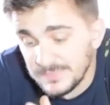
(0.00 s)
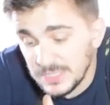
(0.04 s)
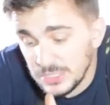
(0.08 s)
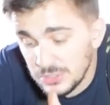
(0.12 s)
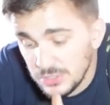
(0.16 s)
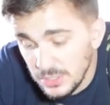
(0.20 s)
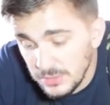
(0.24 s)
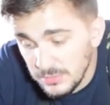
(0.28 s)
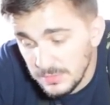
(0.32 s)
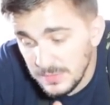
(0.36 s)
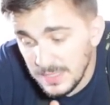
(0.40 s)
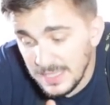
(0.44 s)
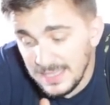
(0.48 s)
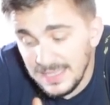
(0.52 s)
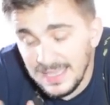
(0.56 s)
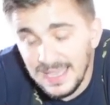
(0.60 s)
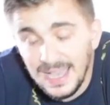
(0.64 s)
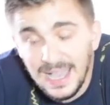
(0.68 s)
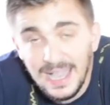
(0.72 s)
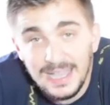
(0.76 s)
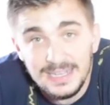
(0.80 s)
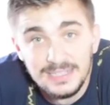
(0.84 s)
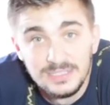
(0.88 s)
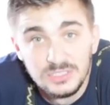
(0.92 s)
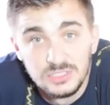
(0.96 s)
So
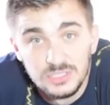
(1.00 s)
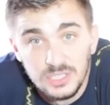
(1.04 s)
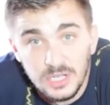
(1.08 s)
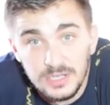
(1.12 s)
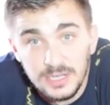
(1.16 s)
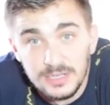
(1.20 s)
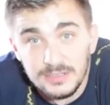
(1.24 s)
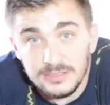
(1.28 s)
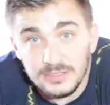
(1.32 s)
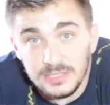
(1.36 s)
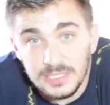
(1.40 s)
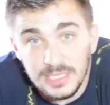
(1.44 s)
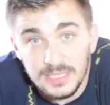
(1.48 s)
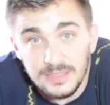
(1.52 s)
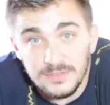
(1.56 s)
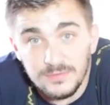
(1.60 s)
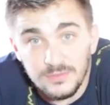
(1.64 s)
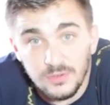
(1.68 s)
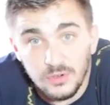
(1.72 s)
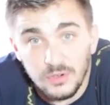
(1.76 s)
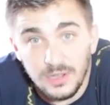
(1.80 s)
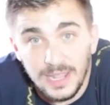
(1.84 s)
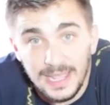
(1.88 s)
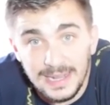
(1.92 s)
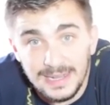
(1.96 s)
I then started looking
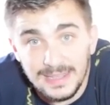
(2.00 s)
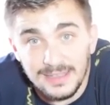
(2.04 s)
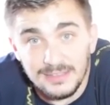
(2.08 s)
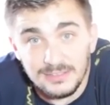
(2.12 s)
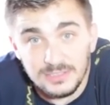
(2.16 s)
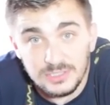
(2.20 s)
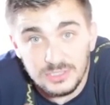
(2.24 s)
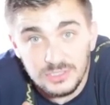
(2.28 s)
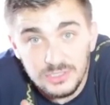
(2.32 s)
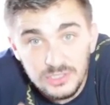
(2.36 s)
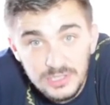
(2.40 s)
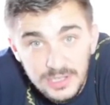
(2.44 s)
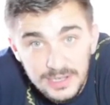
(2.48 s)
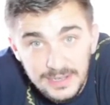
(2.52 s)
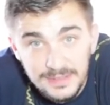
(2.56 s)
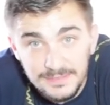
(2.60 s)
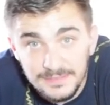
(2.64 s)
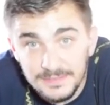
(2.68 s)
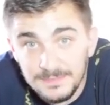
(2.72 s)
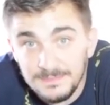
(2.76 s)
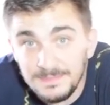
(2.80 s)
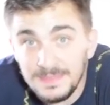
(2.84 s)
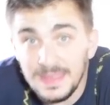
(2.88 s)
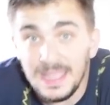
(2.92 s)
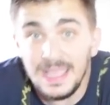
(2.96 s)
for an
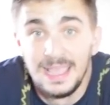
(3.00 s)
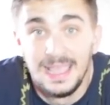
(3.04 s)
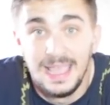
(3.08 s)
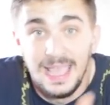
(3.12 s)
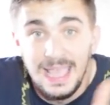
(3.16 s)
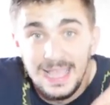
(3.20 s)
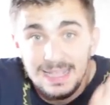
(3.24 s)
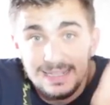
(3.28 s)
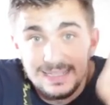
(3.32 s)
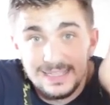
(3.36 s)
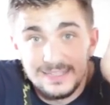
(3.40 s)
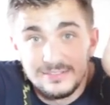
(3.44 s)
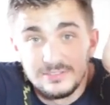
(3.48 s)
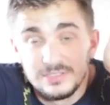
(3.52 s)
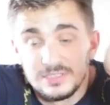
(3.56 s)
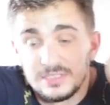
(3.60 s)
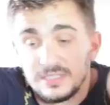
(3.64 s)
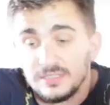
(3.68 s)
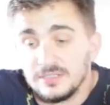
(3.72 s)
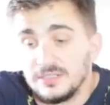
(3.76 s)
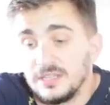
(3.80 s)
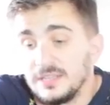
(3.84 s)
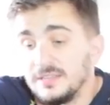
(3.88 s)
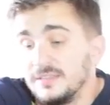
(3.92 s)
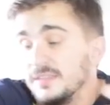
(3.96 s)
alternative. And the
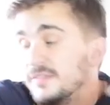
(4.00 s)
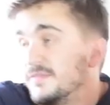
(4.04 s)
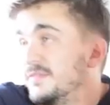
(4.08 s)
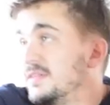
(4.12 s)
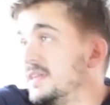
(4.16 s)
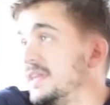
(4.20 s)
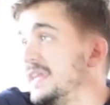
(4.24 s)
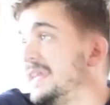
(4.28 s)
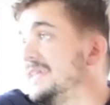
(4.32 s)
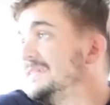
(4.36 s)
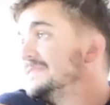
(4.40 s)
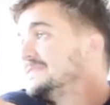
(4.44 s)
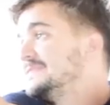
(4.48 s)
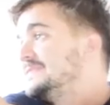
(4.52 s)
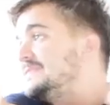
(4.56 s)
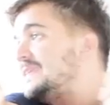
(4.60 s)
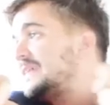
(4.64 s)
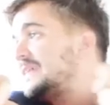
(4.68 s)
alternative is